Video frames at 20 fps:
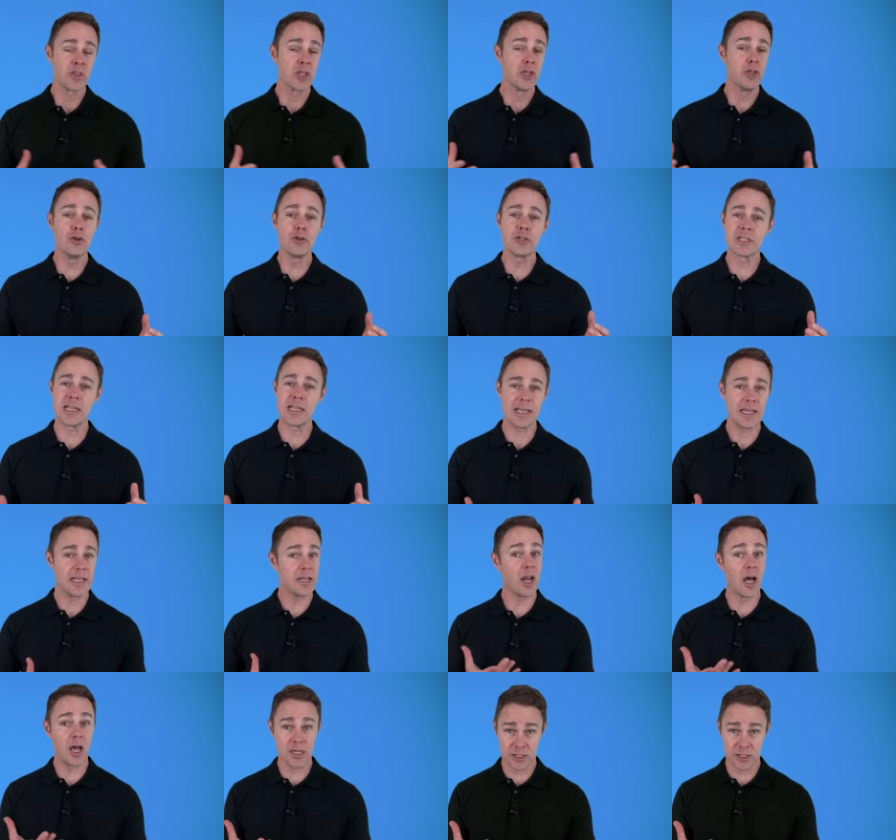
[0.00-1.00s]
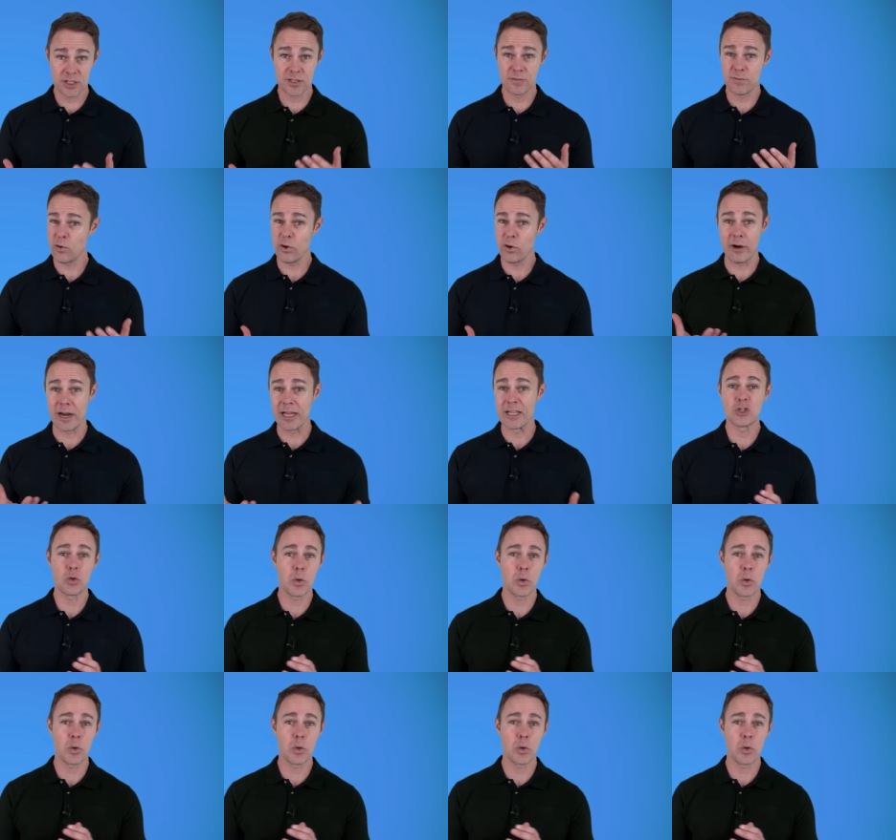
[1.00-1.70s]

Usually it lasts for around